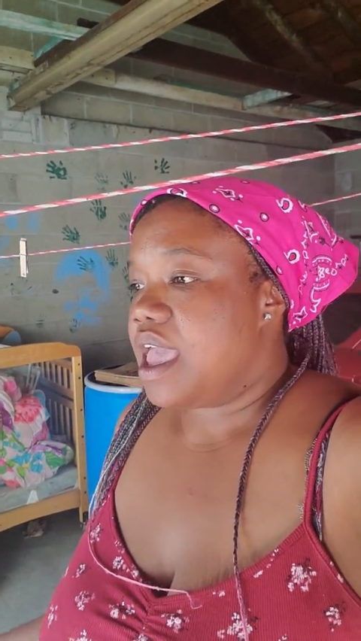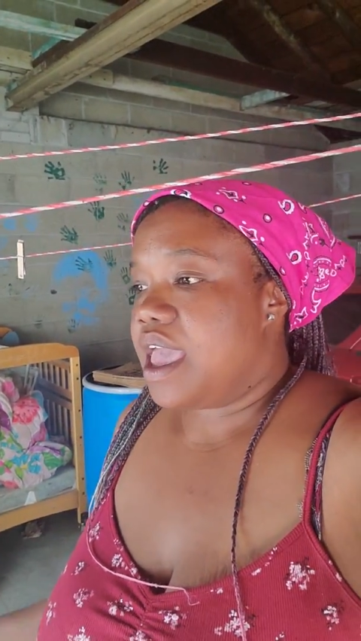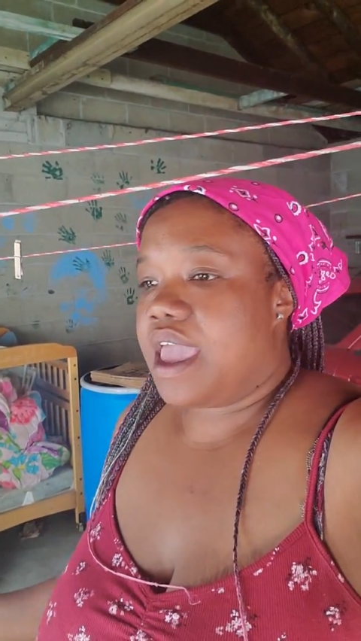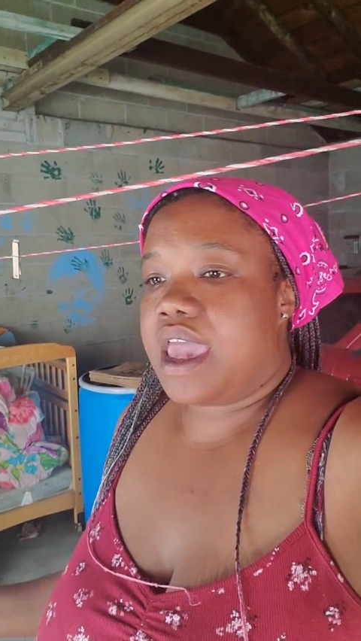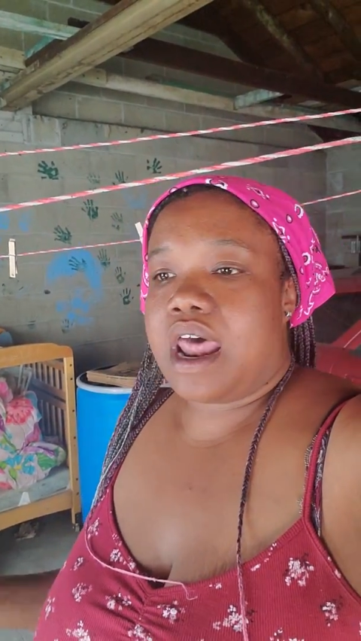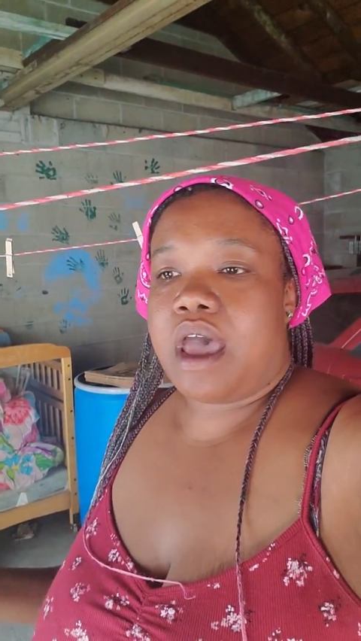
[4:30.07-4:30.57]

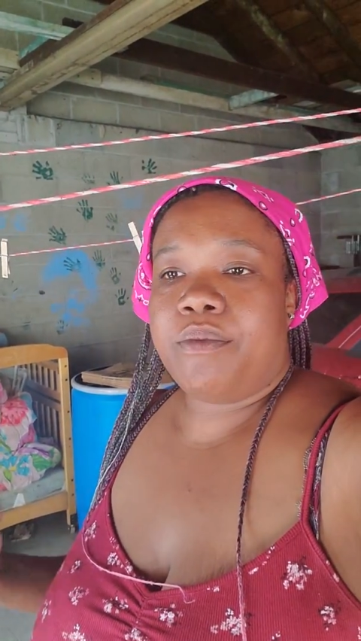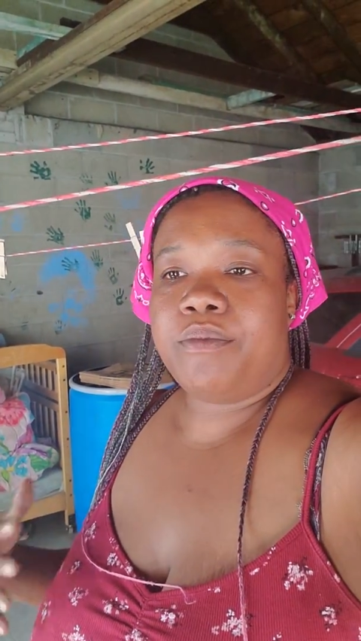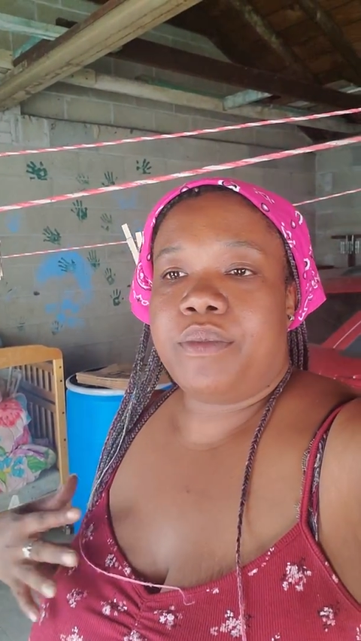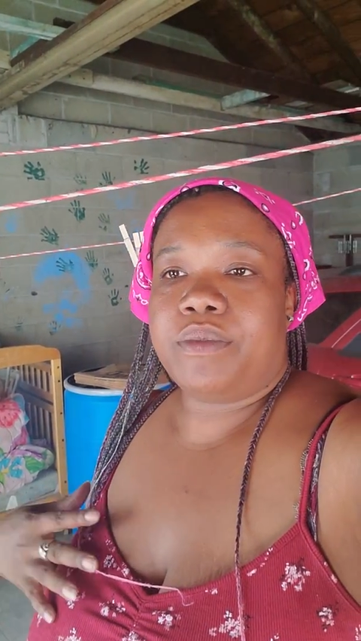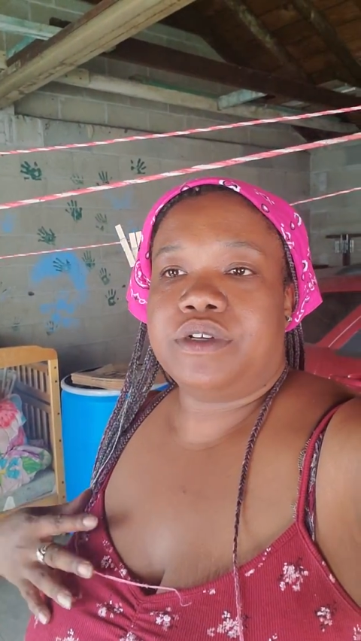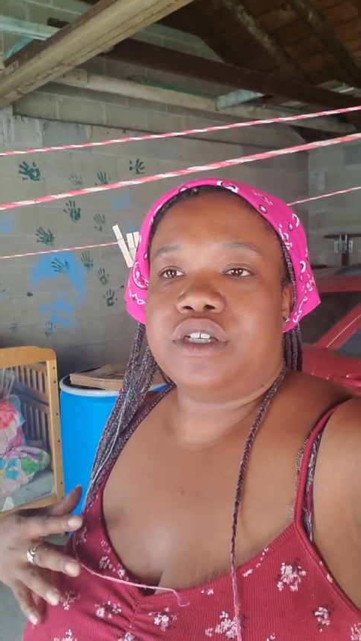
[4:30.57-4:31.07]
and I'm
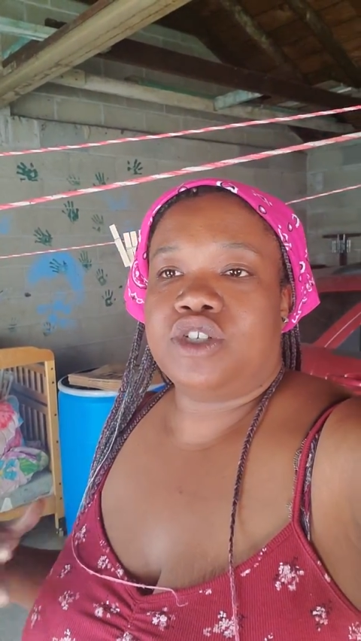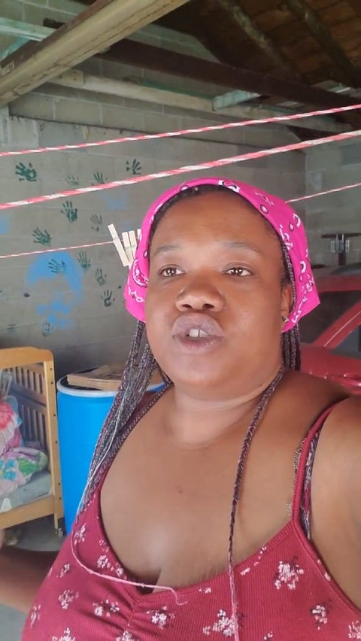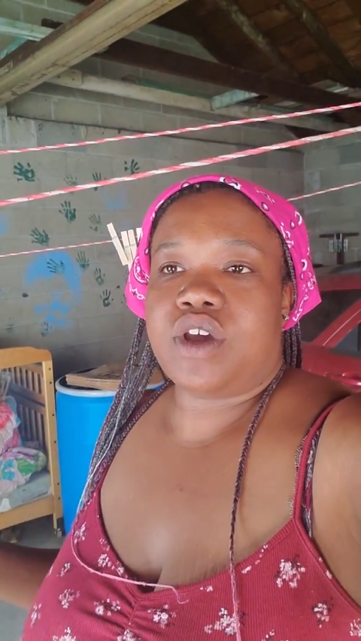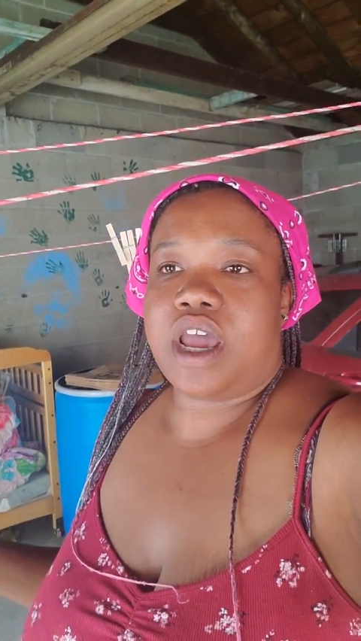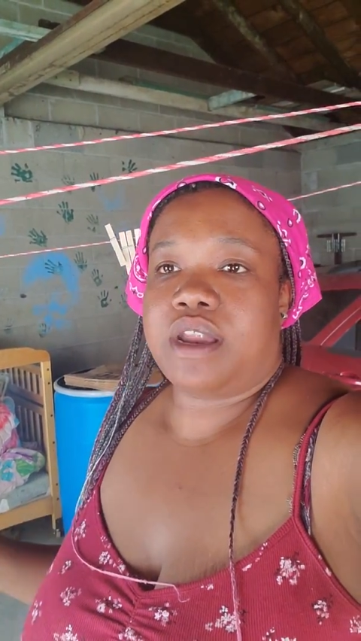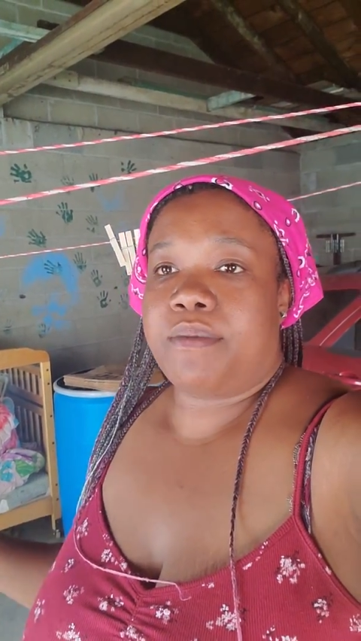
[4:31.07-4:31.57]
just
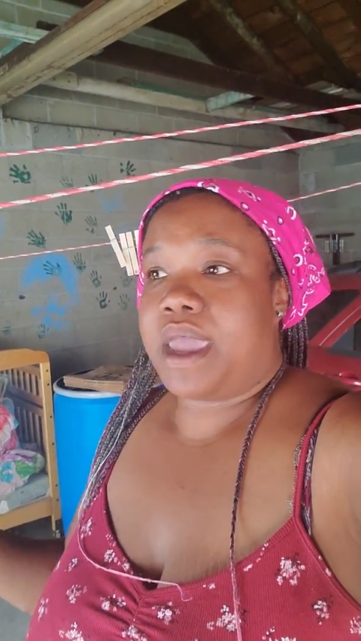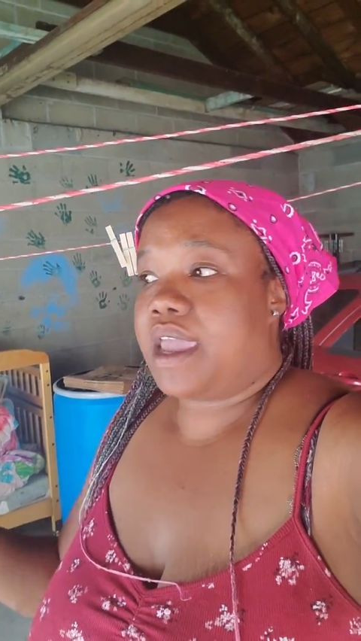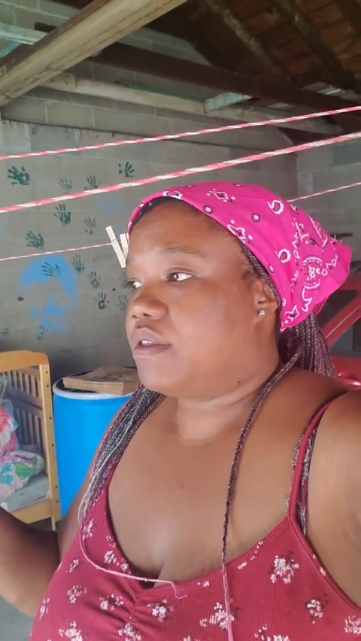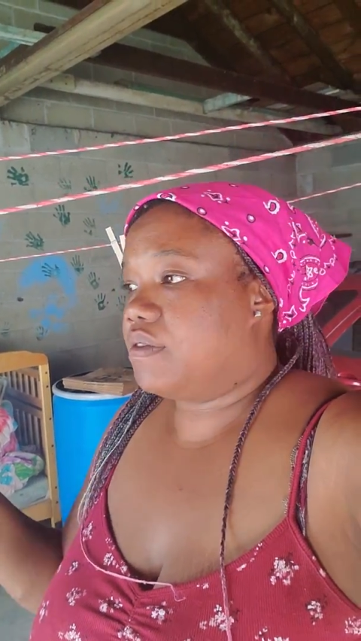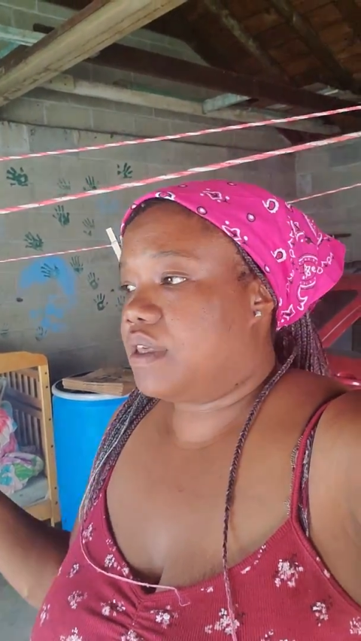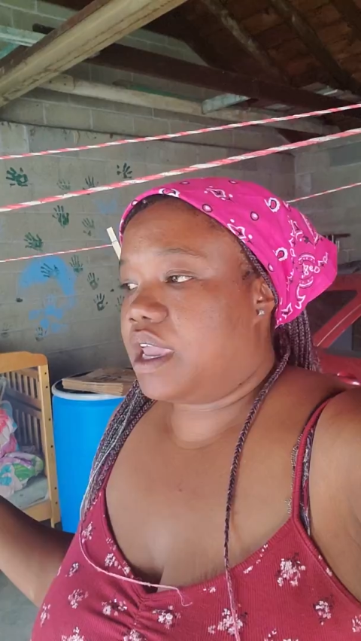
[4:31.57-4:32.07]
trying to
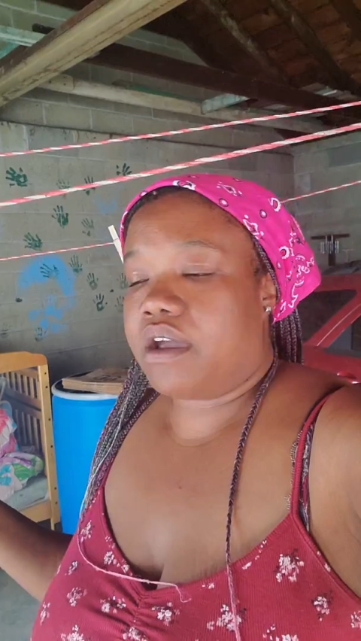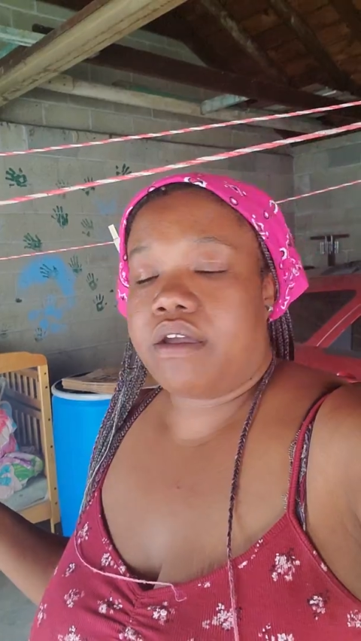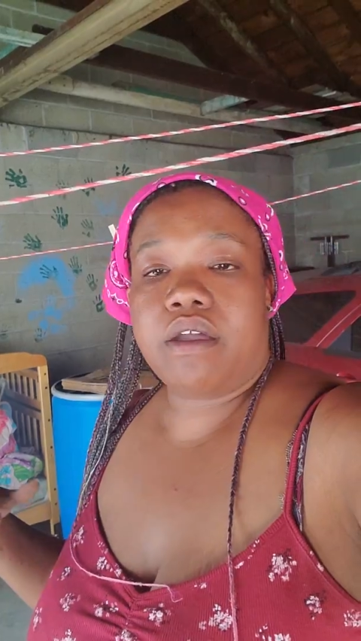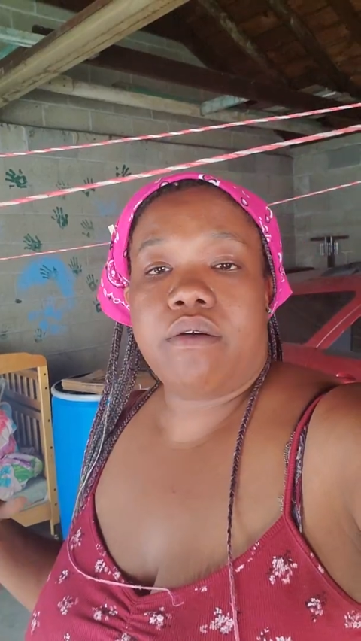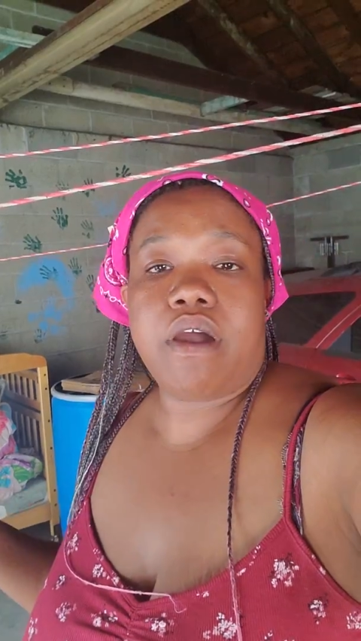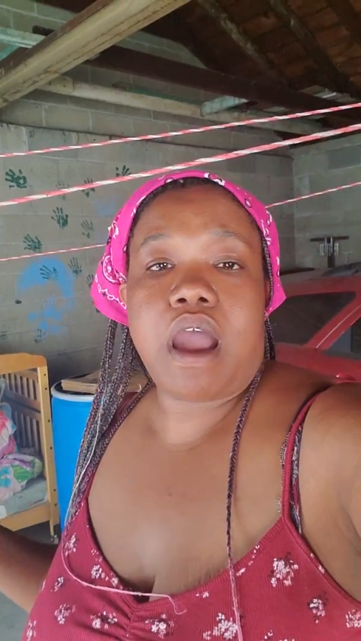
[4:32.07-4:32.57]
make the
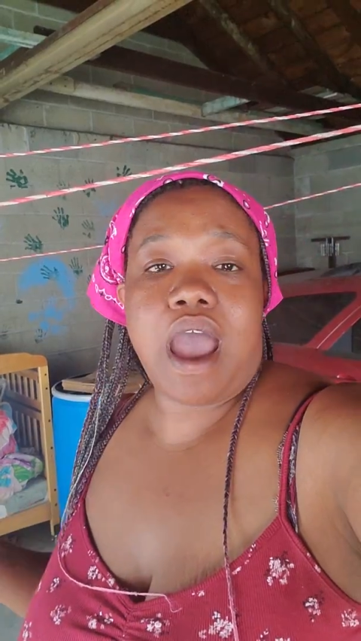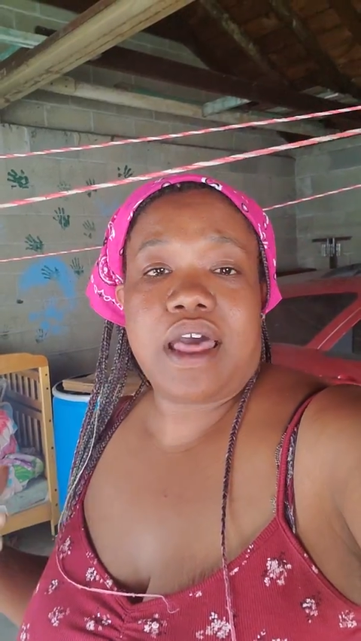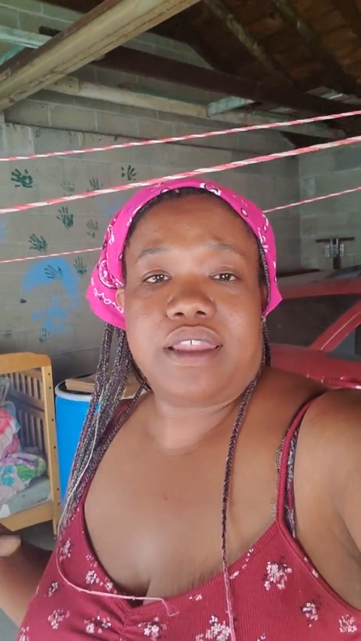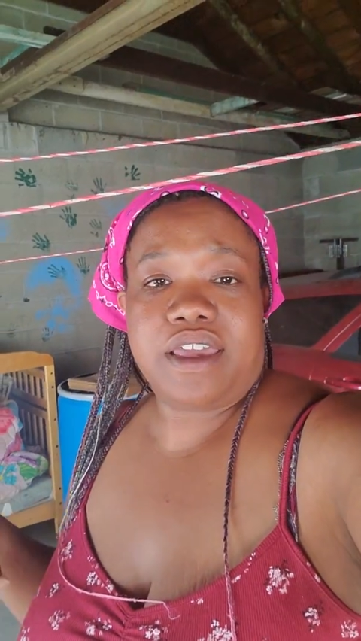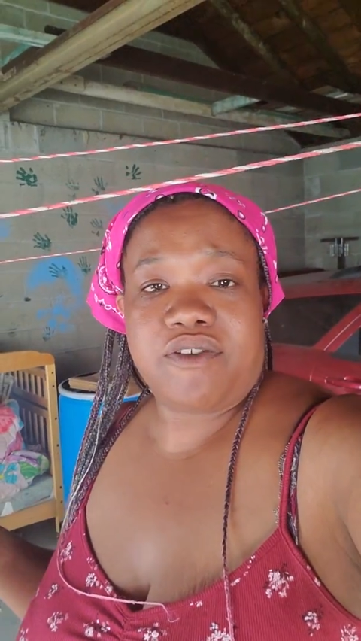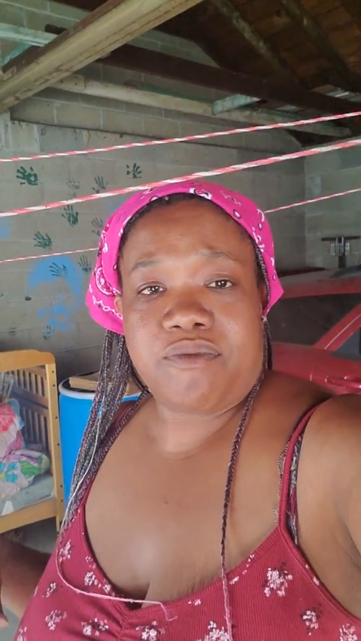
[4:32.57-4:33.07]
area where I
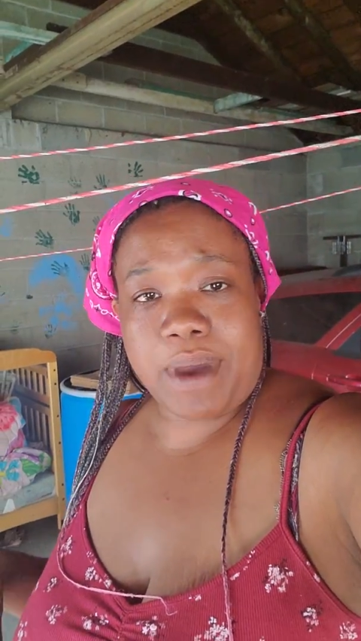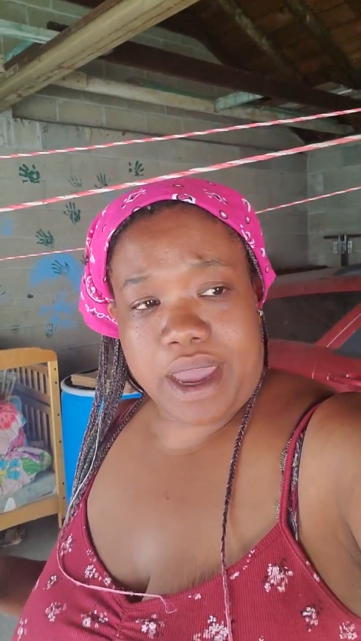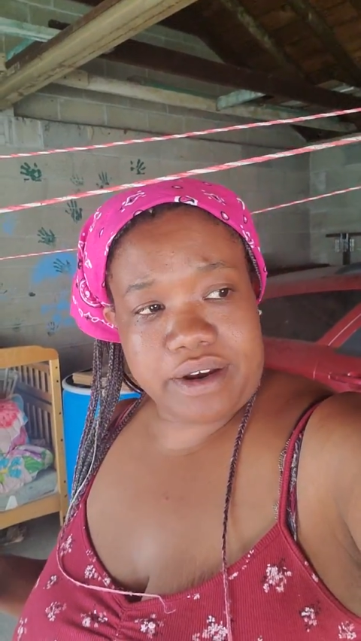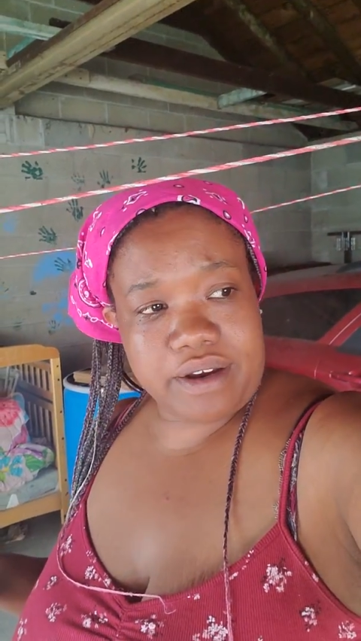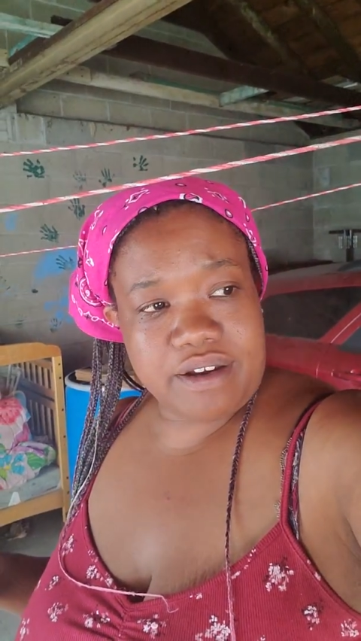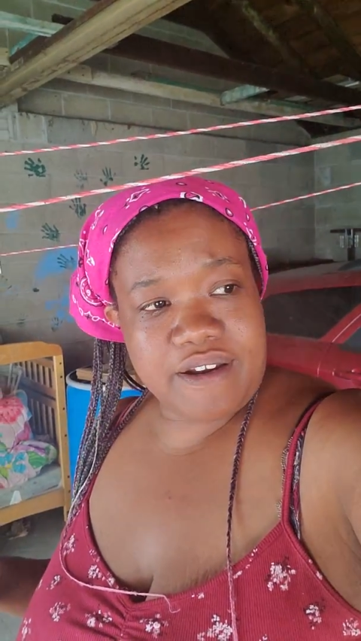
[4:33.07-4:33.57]
live
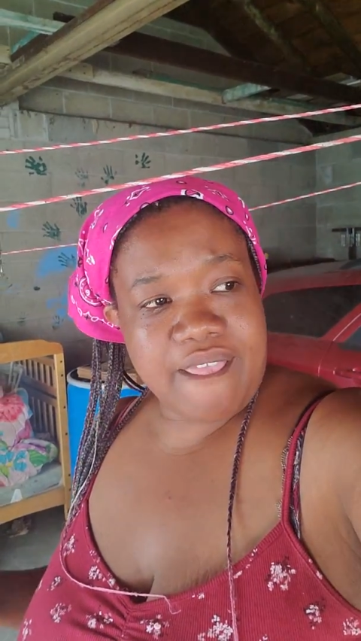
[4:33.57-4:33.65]
better.